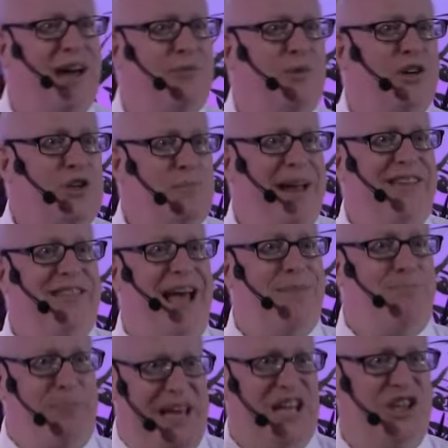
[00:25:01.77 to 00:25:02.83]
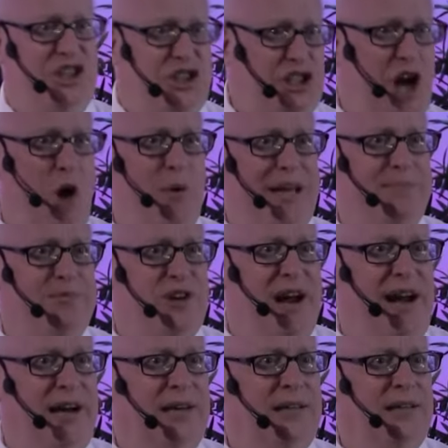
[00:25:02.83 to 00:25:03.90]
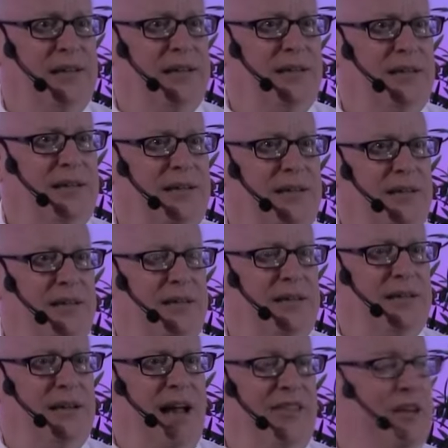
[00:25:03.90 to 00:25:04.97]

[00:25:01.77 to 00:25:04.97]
where you made that big showy prayer and then